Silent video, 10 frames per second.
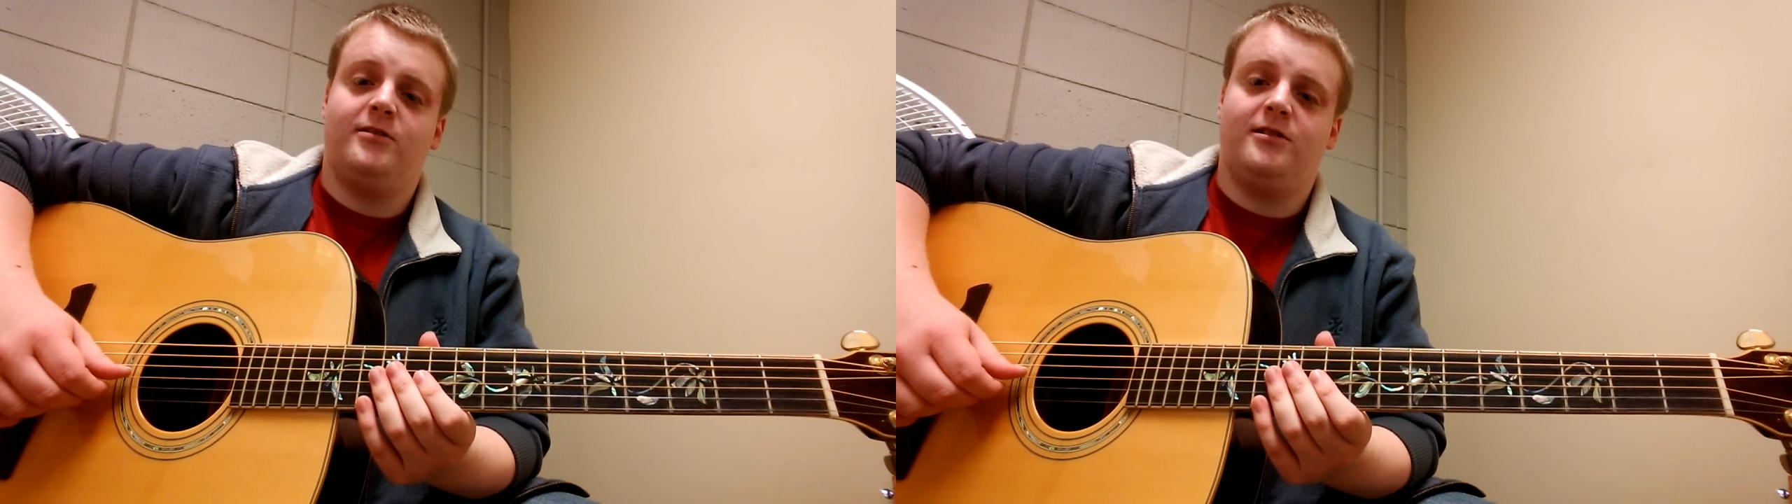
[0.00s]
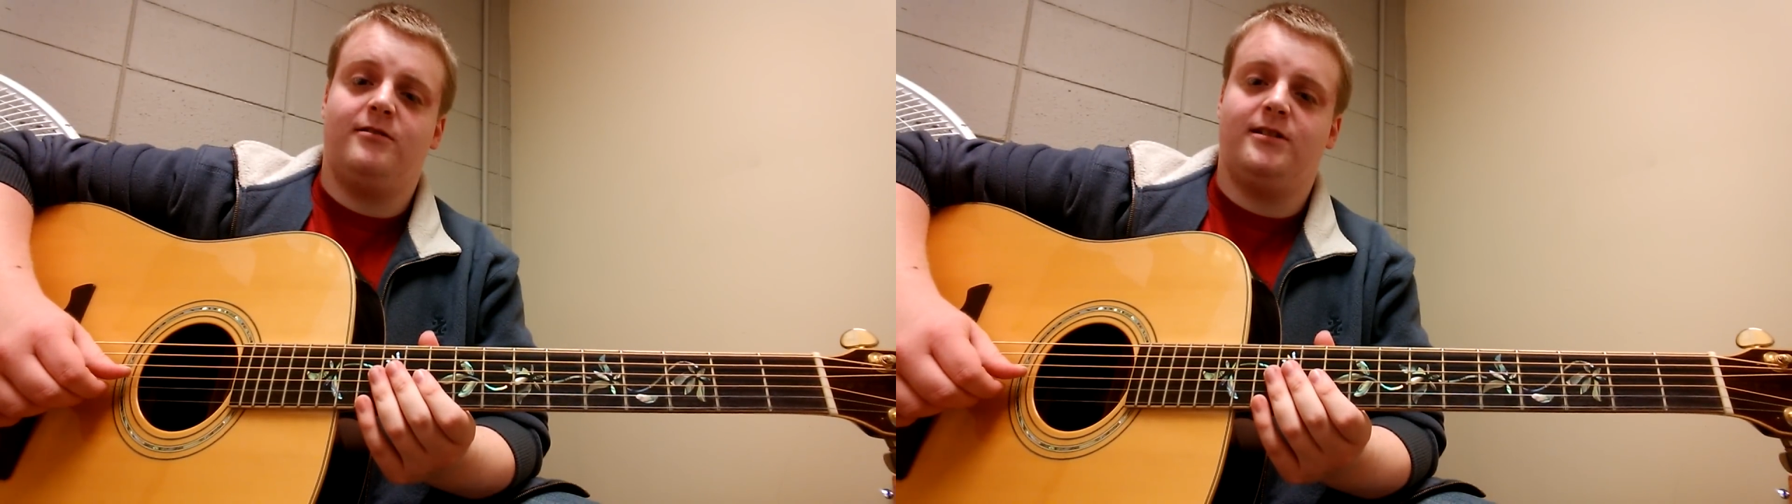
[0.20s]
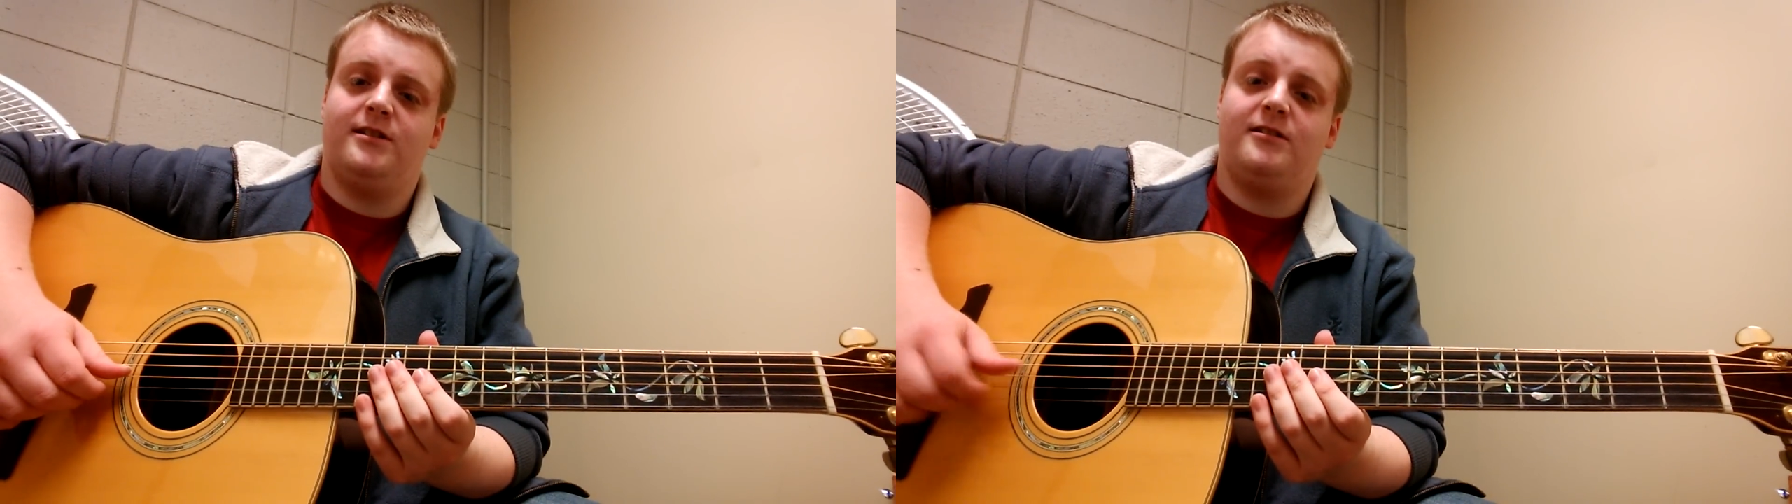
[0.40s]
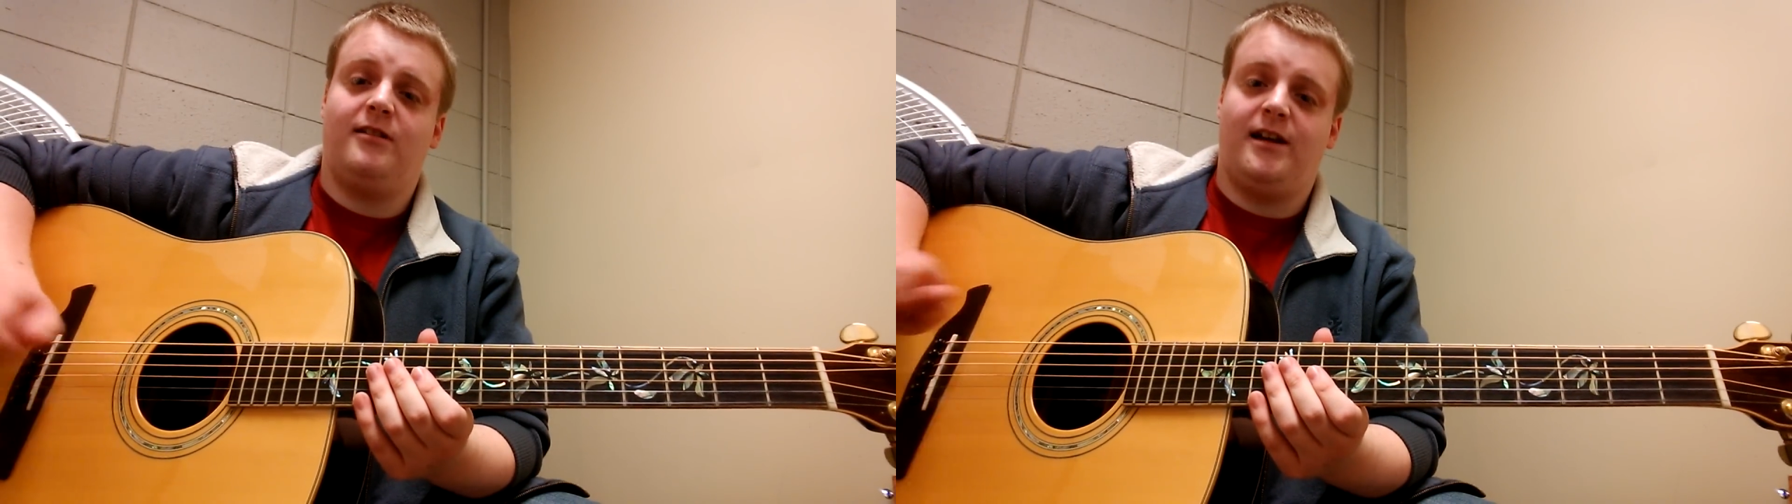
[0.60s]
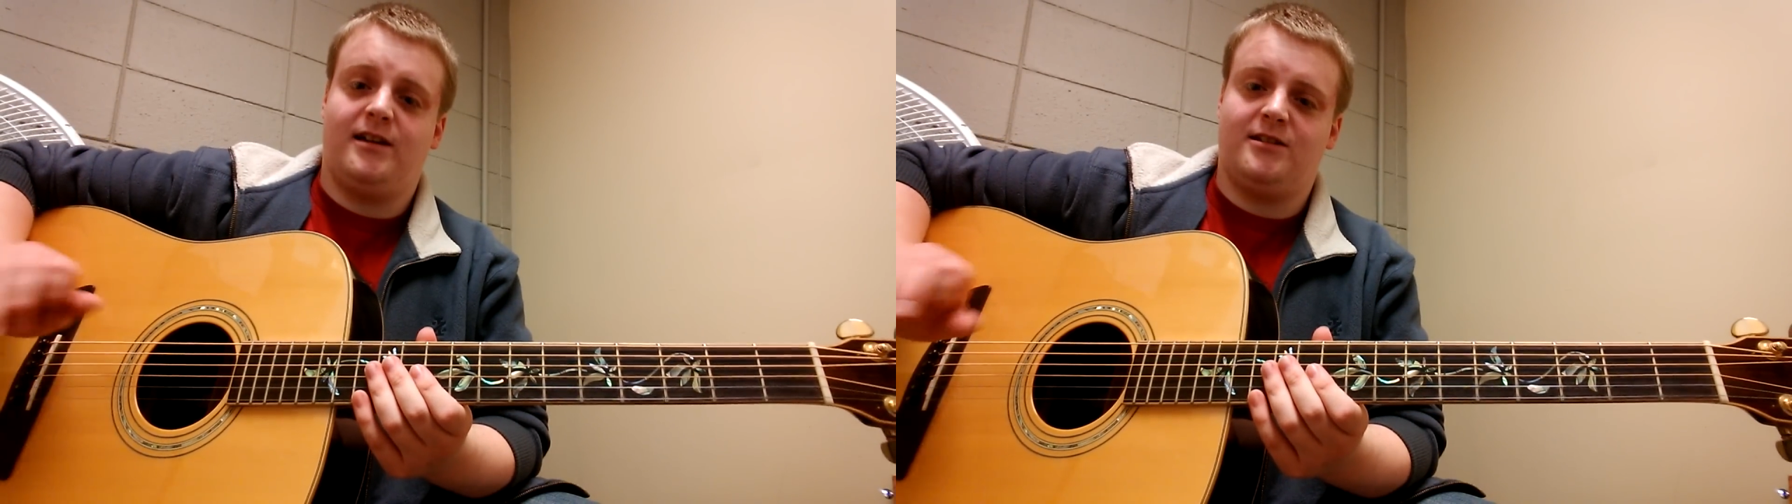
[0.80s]
So this is the
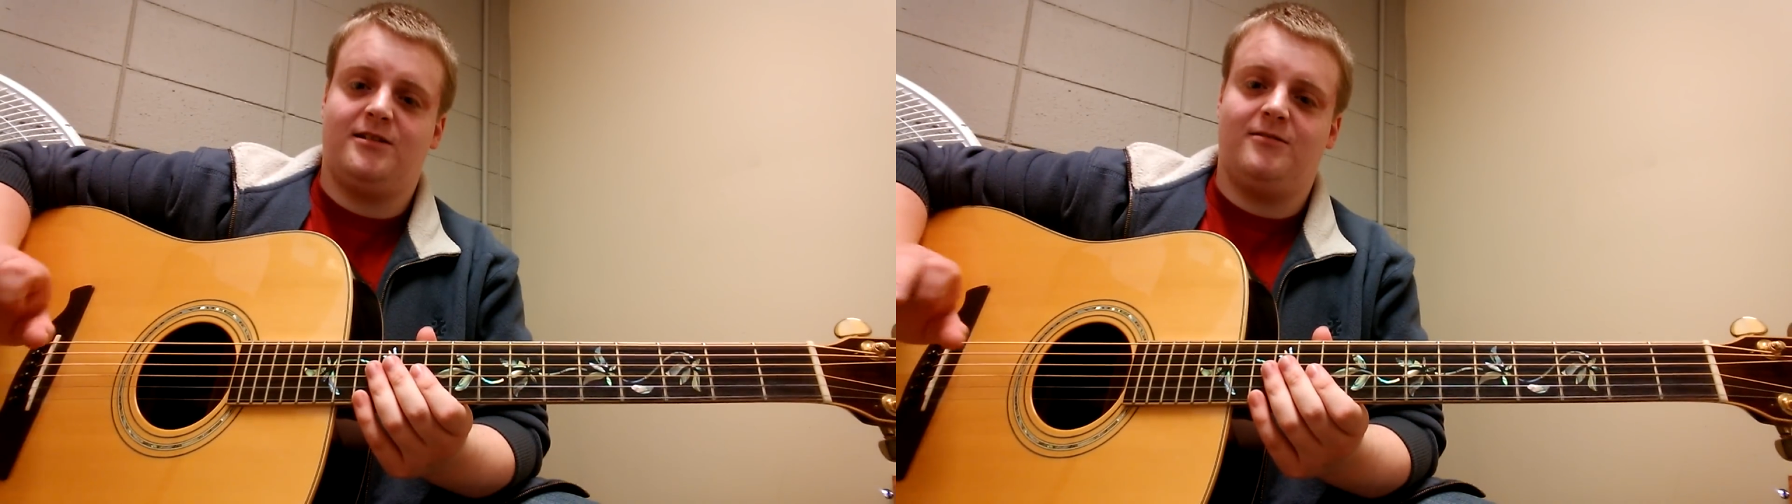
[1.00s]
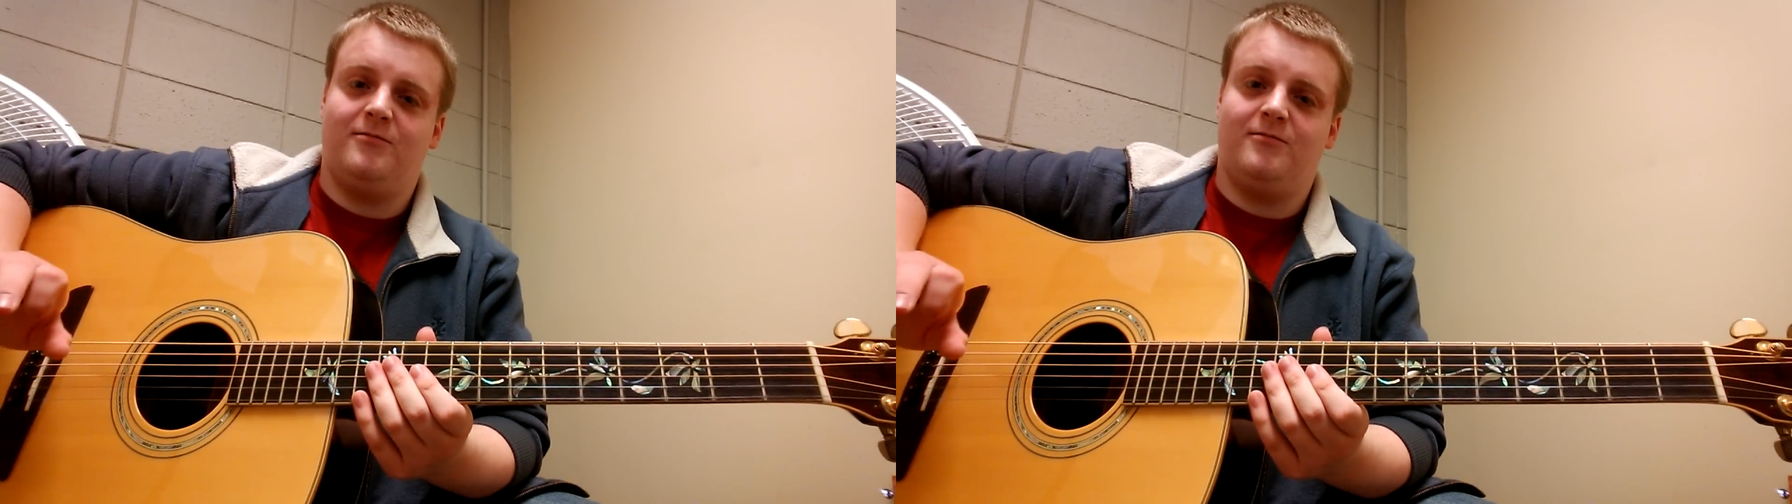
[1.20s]
last.